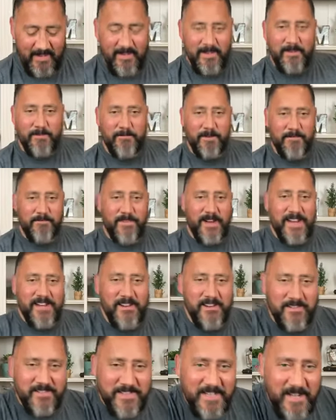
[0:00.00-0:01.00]
we find
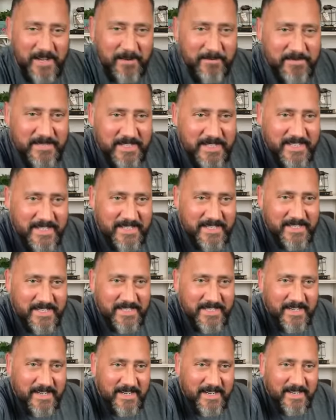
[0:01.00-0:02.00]
ourselves
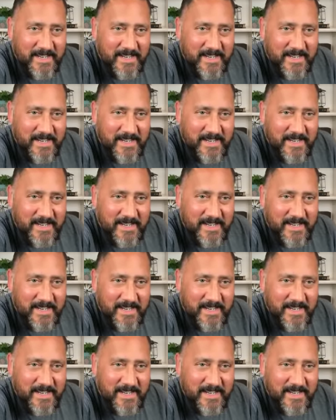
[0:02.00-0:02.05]
this